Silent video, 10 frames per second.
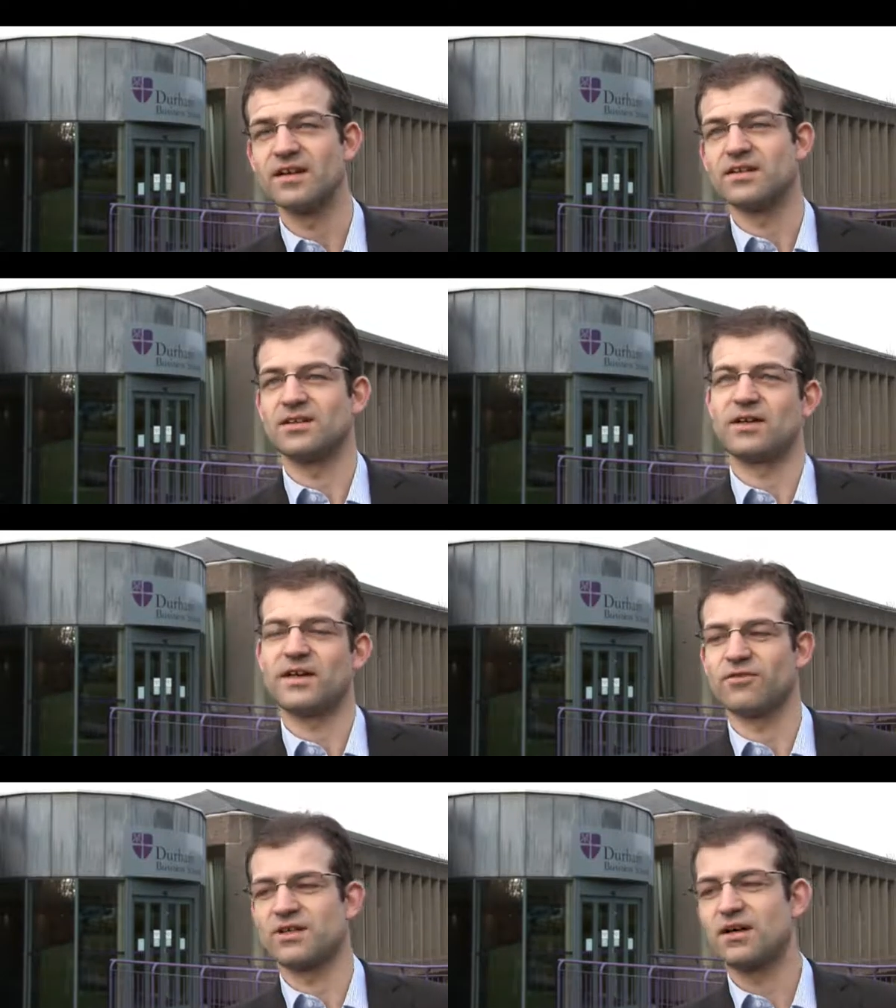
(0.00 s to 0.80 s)
that you
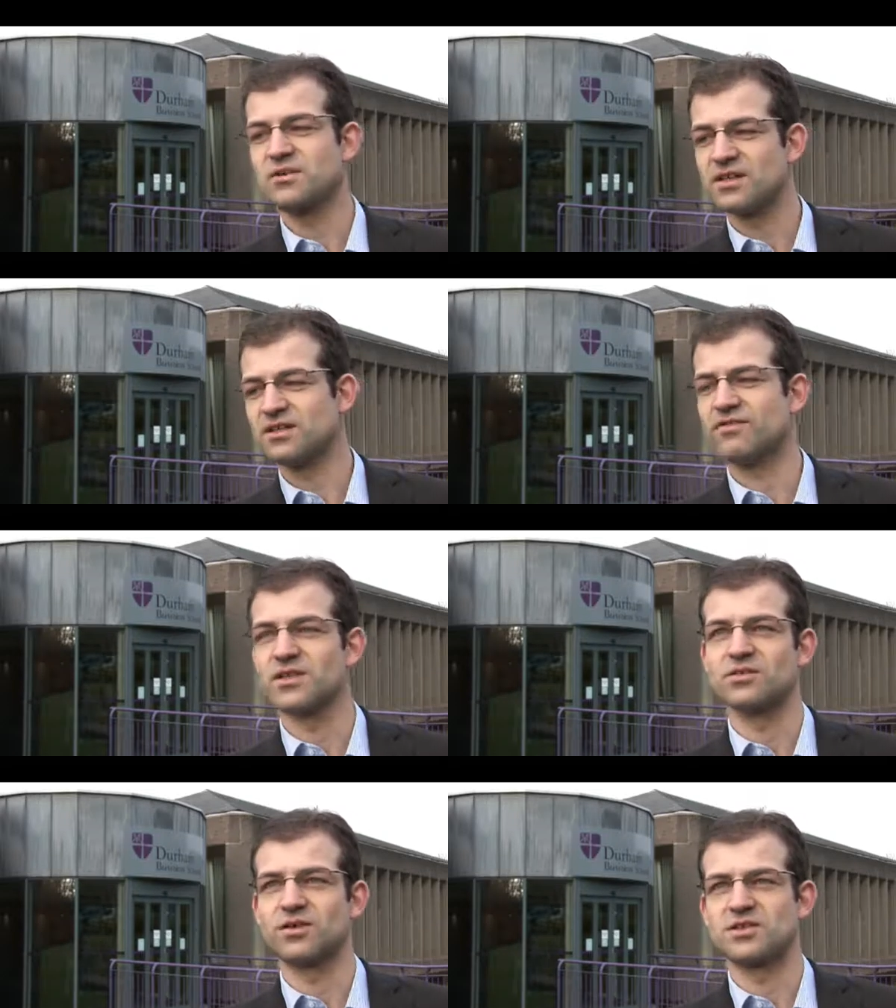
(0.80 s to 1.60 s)
have an outside
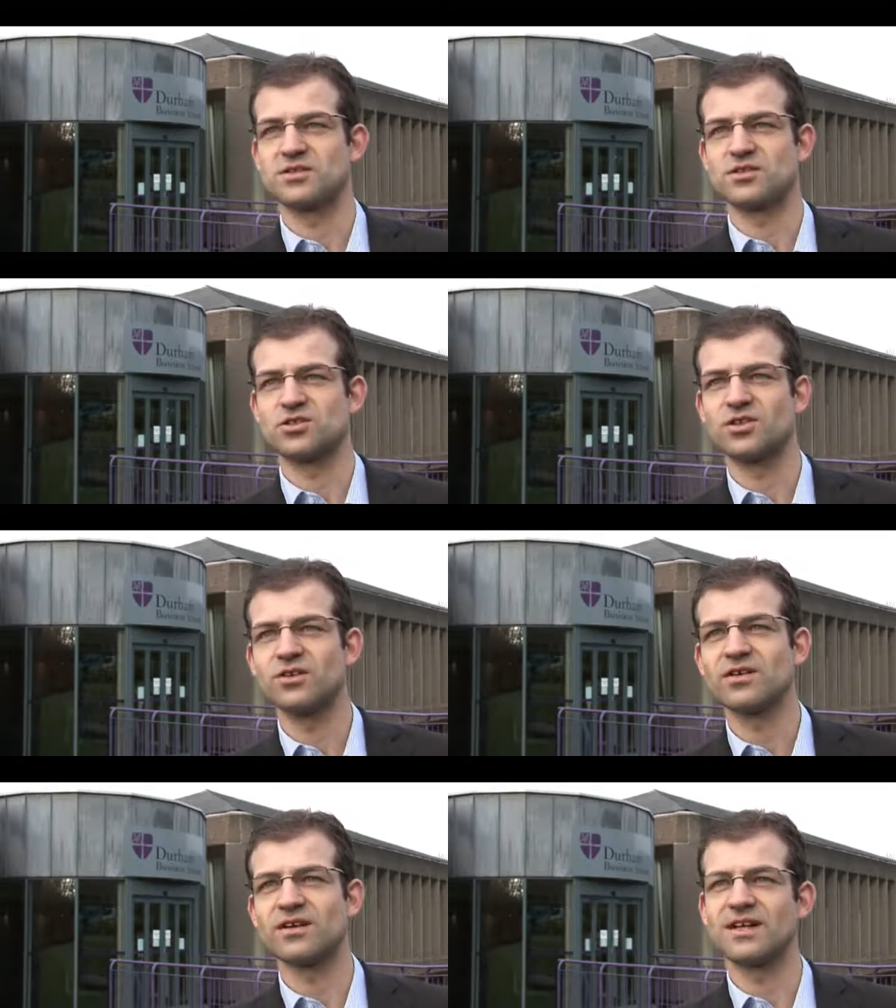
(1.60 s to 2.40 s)
investor who has
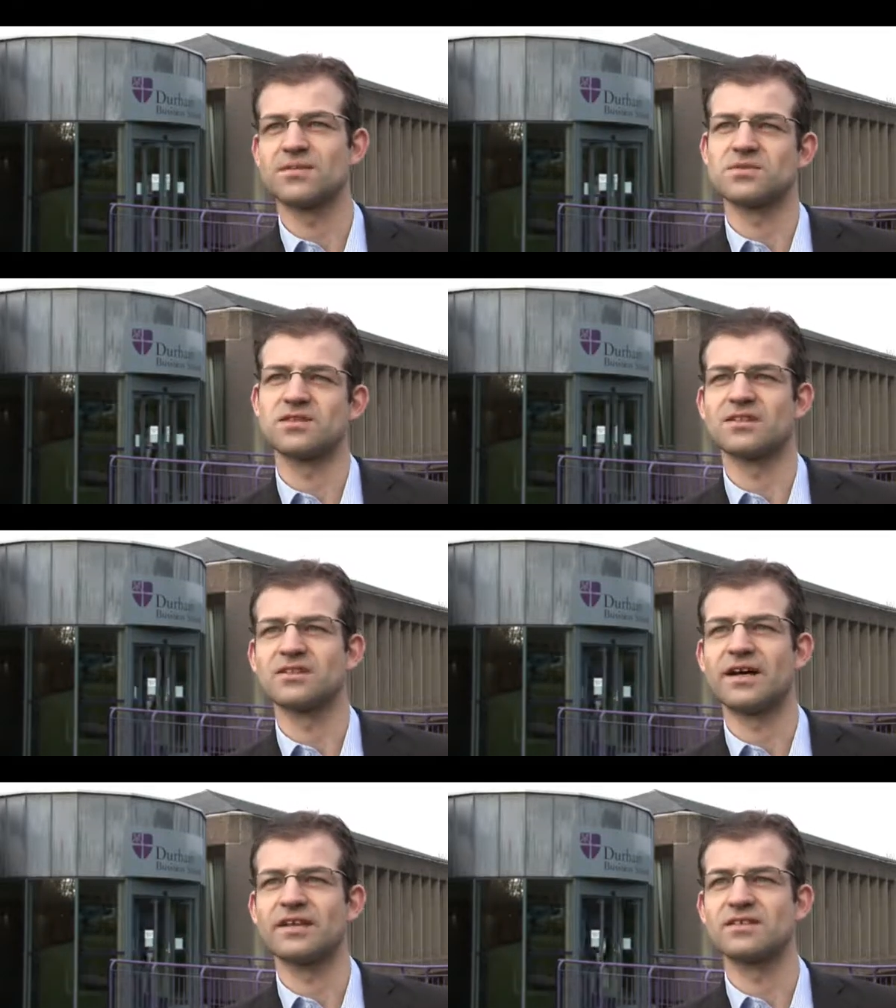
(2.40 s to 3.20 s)
strong claims and
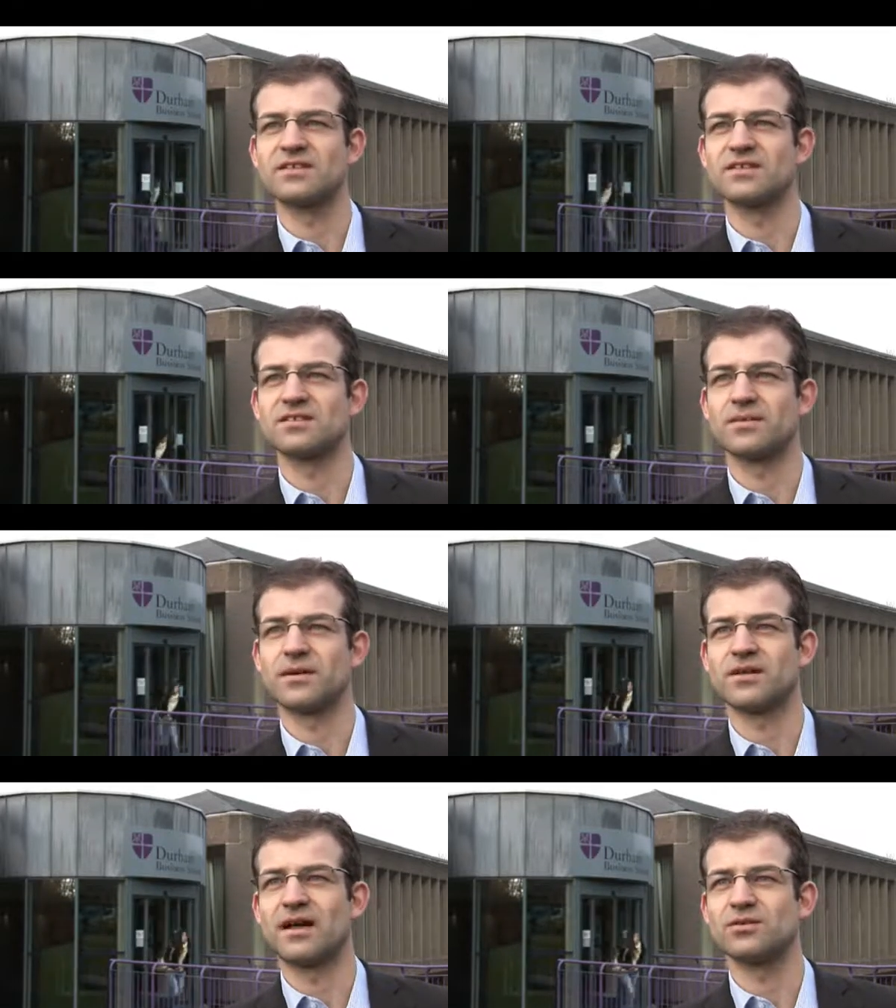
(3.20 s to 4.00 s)
ideas
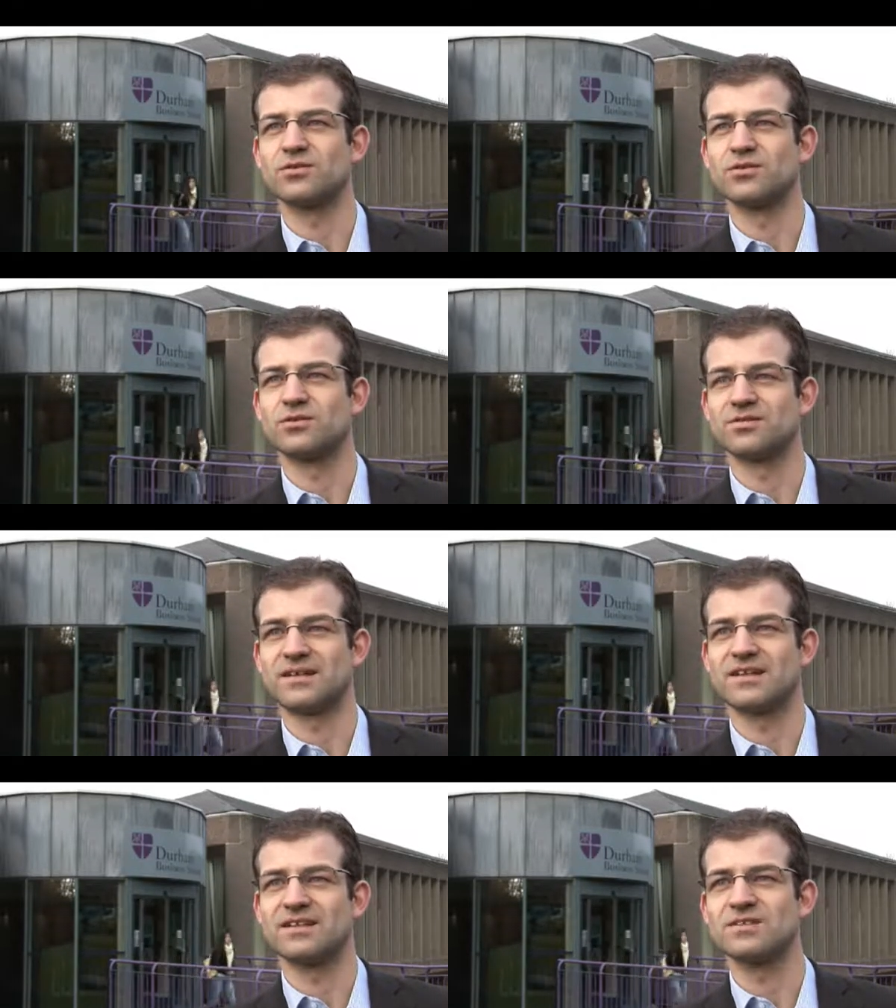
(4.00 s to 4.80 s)
about how to
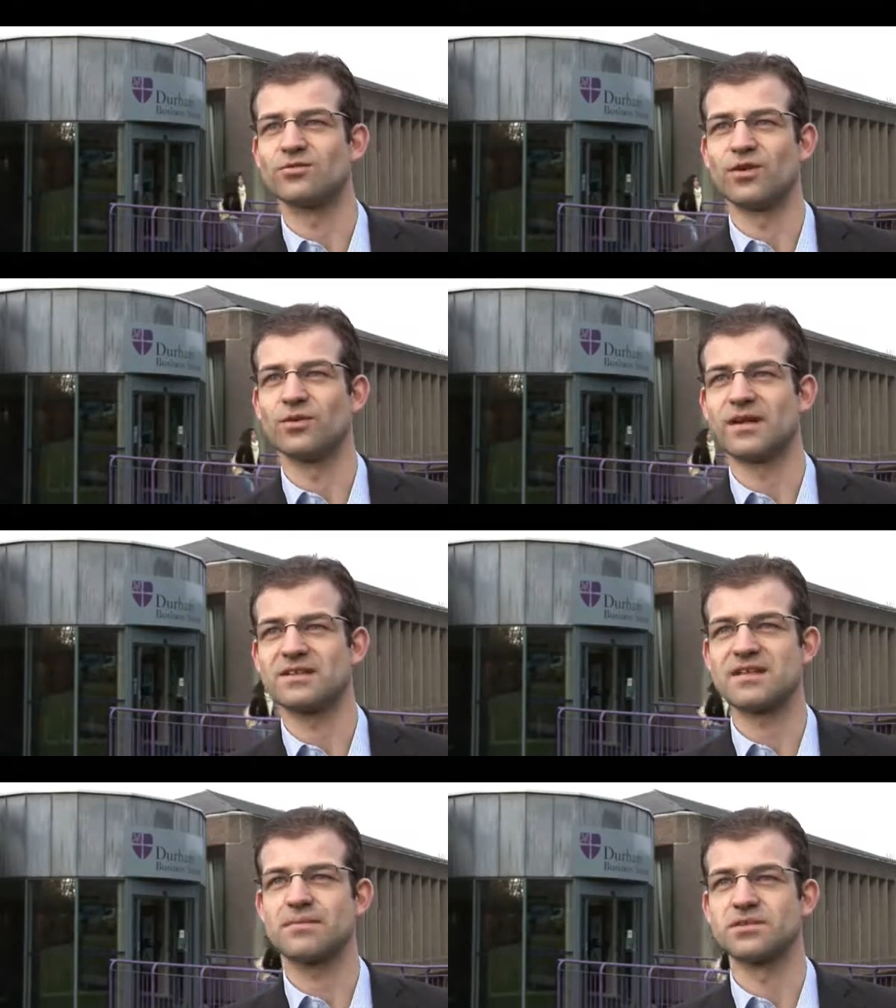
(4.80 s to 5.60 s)
get his role
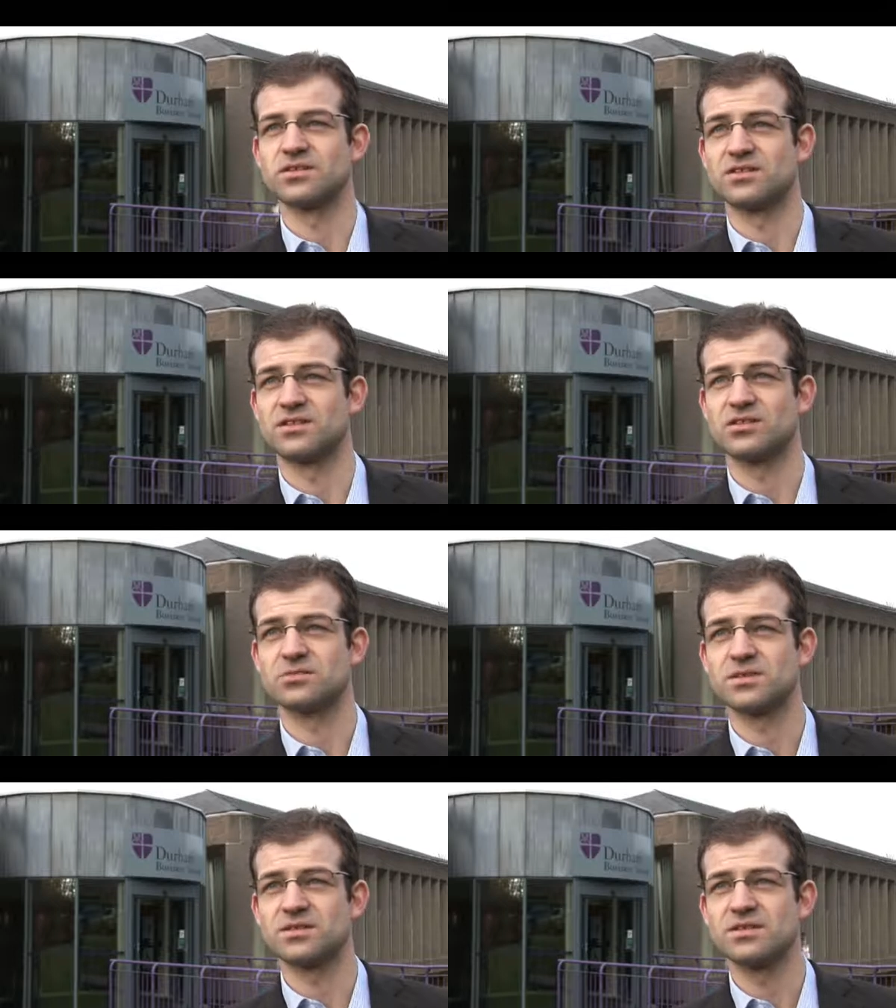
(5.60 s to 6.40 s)
established in such a
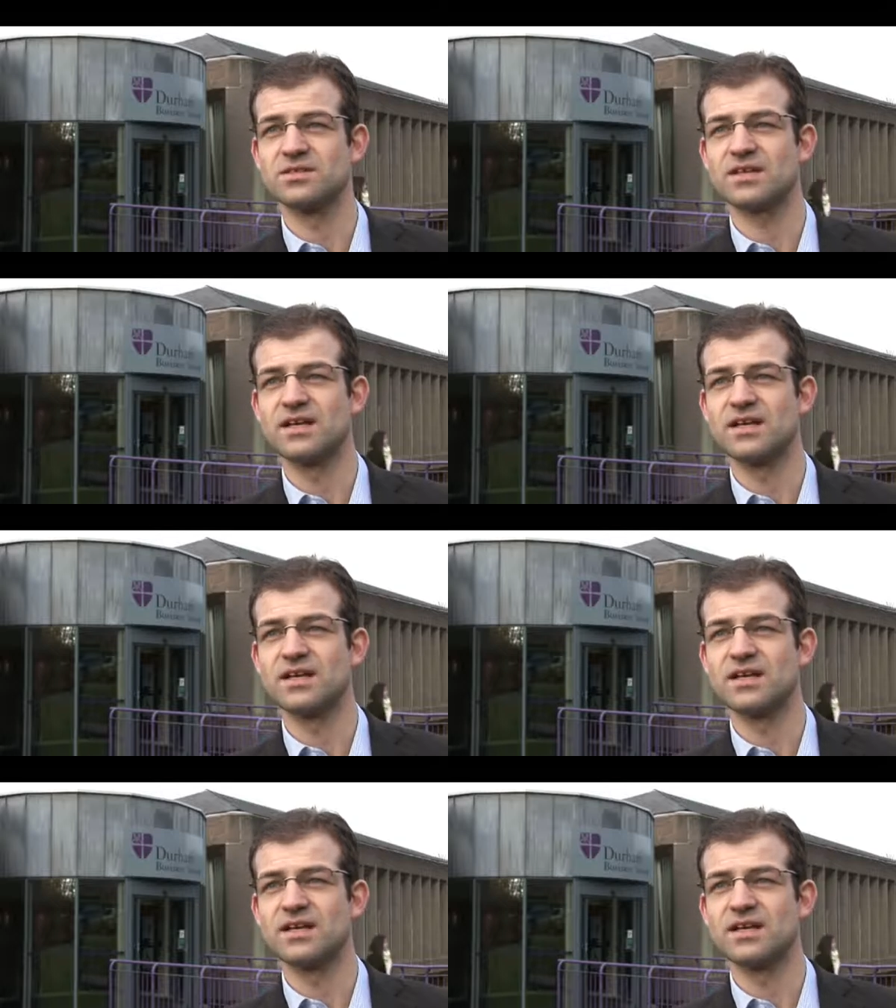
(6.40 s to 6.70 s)
business.